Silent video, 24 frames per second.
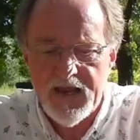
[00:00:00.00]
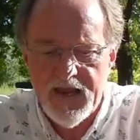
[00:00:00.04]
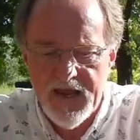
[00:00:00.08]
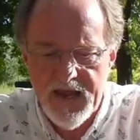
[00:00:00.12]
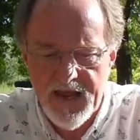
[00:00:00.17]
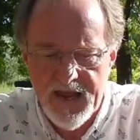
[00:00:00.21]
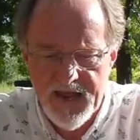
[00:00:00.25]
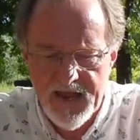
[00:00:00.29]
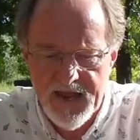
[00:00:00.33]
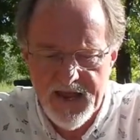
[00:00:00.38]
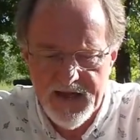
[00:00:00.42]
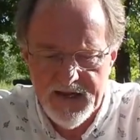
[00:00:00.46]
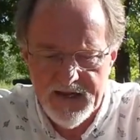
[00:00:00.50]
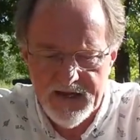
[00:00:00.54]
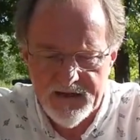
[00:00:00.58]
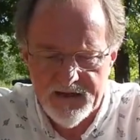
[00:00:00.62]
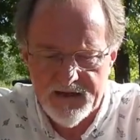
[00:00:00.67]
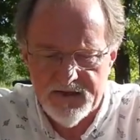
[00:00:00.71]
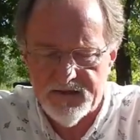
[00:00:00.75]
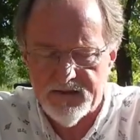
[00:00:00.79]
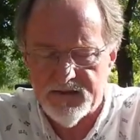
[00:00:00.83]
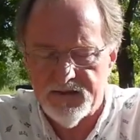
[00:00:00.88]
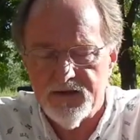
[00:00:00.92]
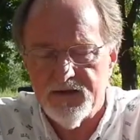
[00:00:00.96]
and
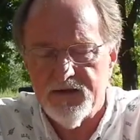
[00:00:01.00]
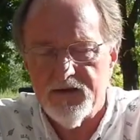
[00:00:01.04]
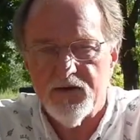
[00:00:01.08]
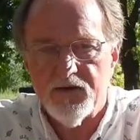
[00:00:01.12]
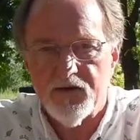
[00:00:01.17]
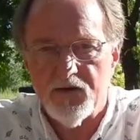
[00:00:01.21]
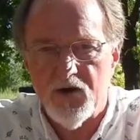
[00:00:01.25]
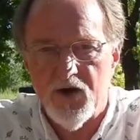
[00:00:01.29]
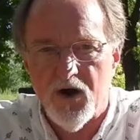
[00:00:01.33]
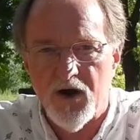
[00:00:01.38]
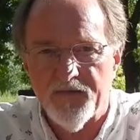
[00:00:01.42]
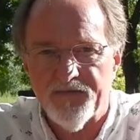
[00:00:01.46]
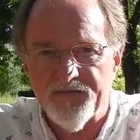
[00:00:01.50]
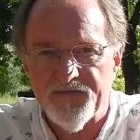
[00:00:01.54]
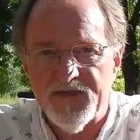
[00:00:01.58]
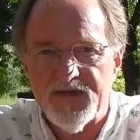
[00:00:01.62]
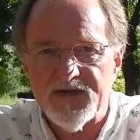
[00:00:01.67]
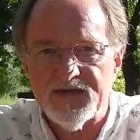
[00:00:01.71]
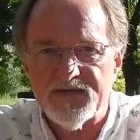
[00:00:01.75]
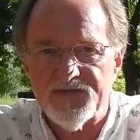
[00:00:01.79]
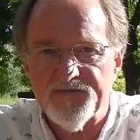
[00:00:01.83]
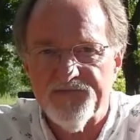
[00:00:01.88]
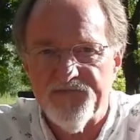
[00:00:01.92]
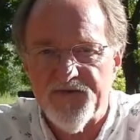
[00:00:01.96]
caught
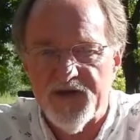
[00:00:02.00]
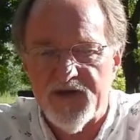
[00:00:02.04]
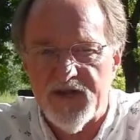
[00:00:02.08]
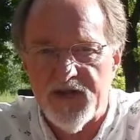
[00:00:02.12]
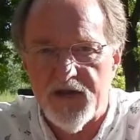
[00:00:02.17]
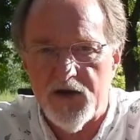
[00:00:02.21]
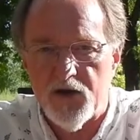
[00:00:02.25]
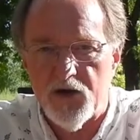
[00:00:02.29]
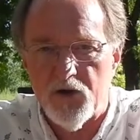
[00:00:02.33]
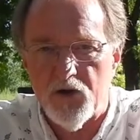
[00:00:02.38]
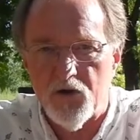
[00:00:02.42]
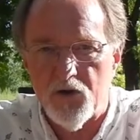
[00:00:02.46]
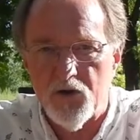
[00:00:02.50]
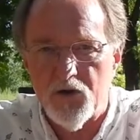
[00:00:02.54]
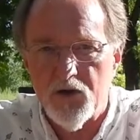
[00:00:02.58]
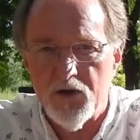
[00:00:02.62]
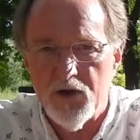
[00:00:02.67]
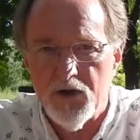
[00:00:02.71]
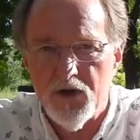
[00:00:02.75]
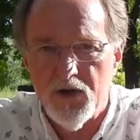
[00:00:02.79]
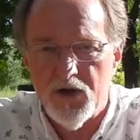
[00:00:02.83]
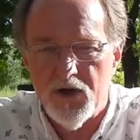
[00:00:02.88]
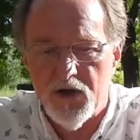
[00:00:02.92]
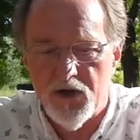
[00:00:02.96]
this video
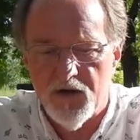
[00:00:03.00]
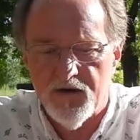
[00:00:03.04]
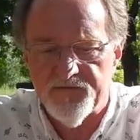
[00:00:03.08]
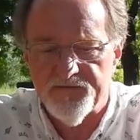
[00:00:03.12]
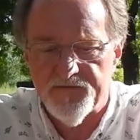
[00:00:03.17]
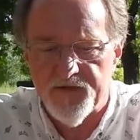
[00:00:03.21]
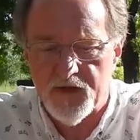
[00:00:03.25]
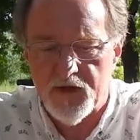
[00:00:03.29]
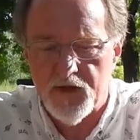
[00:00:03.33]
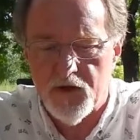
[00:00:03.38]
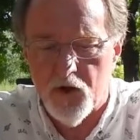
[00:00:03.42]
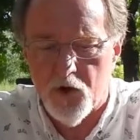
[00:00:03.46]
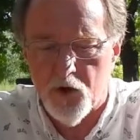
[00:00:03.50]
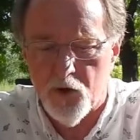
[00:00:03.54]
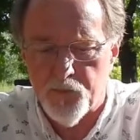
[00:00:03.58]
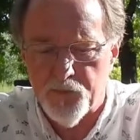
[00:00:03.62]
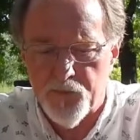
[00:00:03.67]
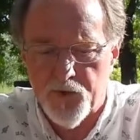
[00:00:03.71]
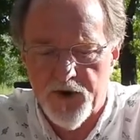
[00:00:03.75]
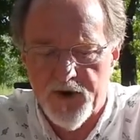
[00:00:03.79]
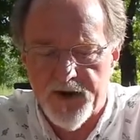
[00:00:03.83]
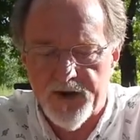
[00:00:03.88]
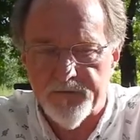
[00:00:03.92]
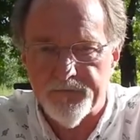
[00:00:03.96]
of the
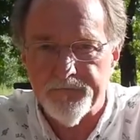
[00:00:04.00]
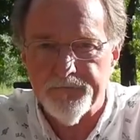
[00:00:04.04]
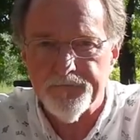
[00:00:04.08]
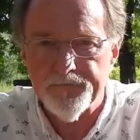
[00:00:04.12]
culprit